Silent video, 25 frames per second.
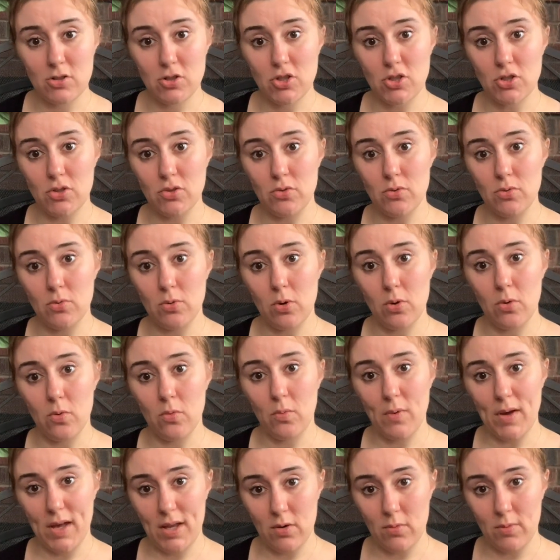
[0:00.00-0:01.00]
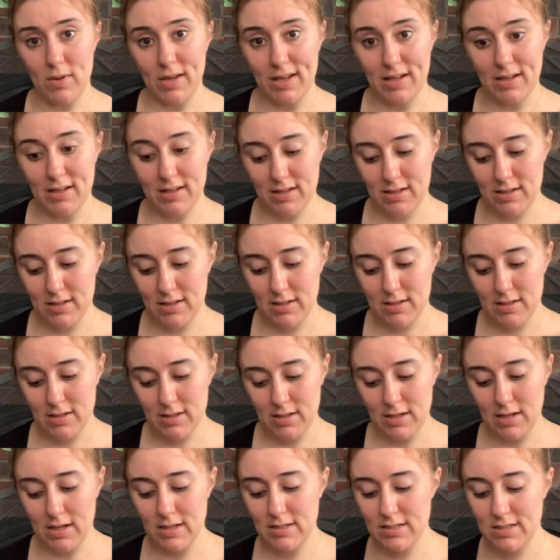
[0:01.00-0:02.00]
to wait a week
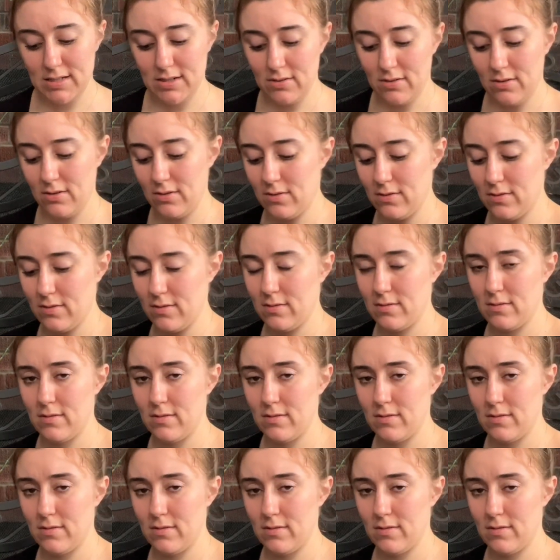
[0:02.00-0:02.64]
to